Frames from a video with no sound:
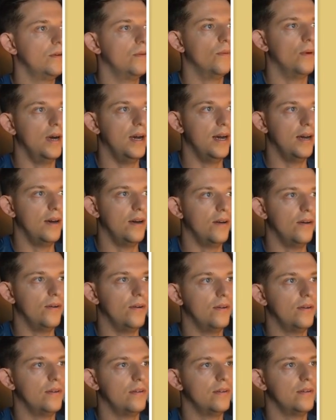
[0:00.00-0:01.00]
Wow.
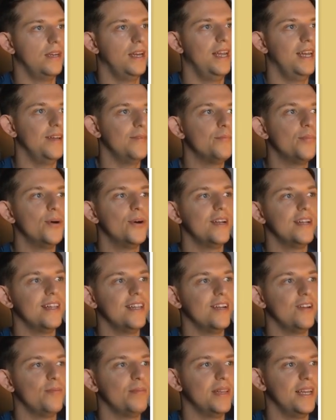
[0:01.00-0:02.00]
And it put a
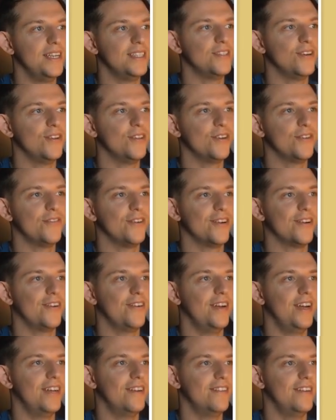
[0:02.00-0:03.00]
little placeholder for
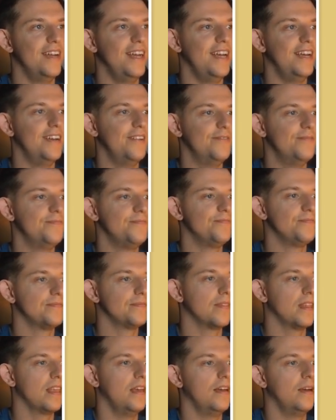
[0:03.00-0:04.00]
creator name.
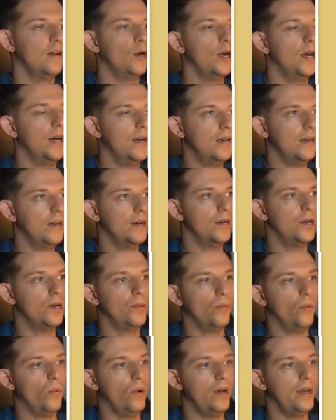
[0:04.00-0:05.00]

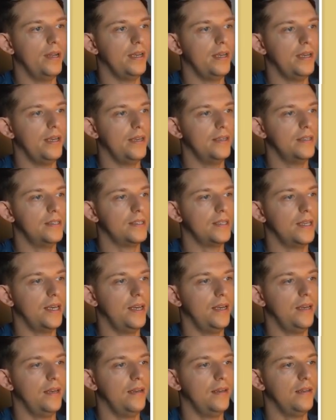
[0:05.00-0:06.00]
What is
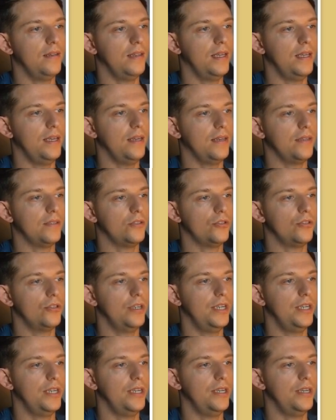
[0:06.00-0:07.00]
a link
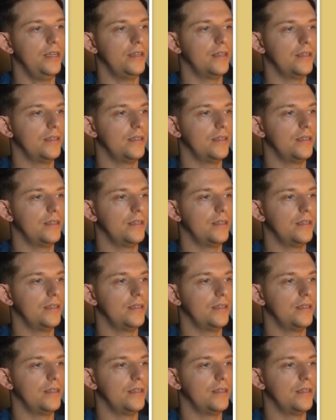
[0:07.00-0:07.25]
tree?